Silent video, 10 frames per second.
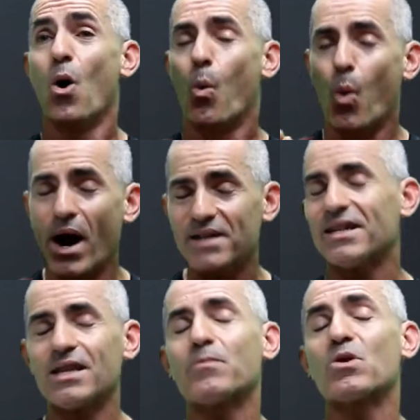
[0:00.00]
Why is that
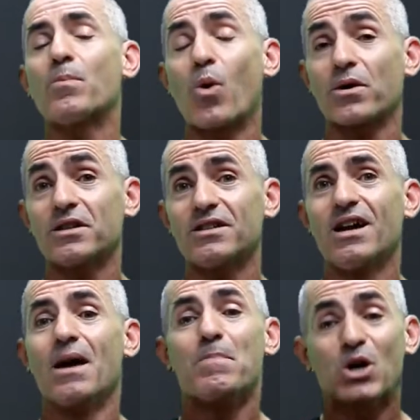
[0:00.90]
number important?
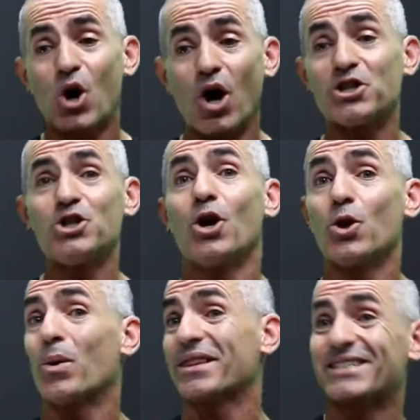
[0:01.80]
Because you don't know
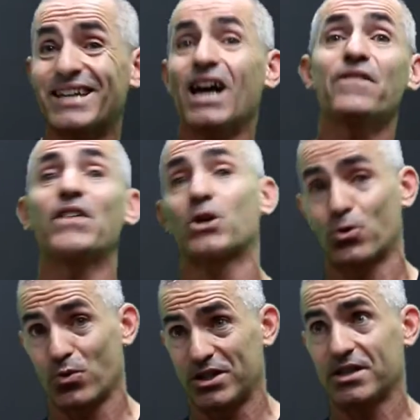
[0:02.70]
what the side effect
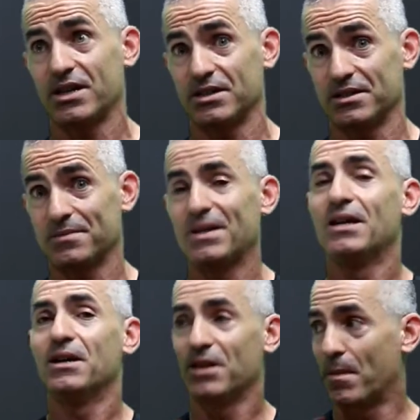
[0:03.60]
risk is.
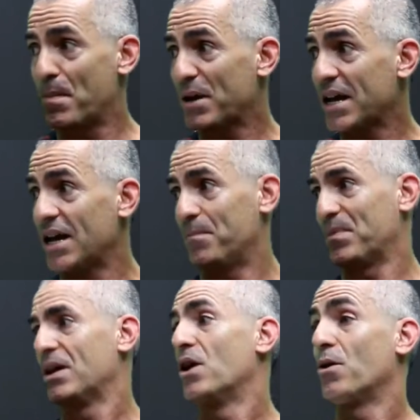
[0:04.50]
Let me begin.
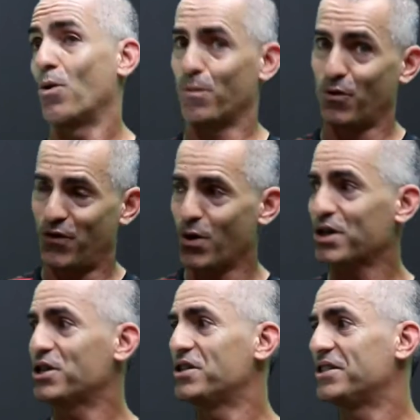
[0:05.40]
Or move forward, I
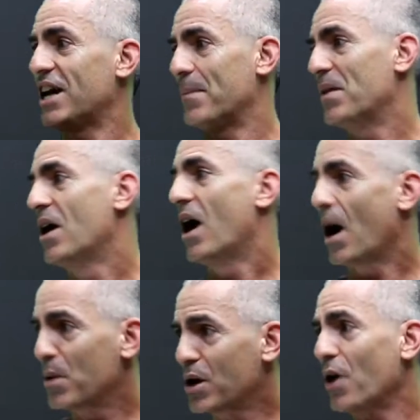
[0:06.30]
should say. I
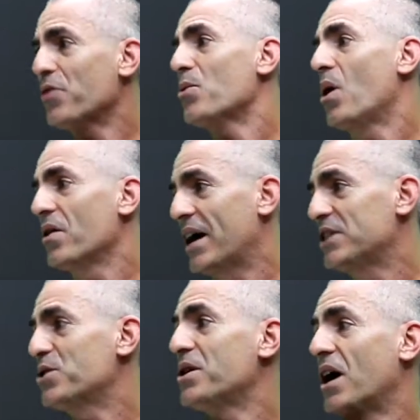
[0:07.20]
would go through all that
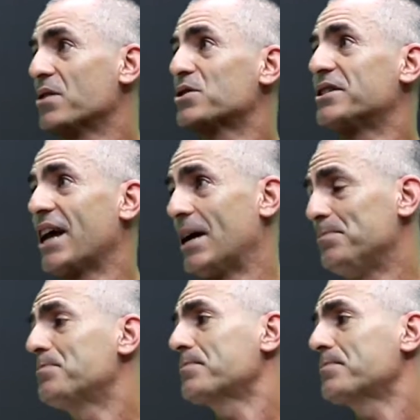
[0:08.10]
so you understand.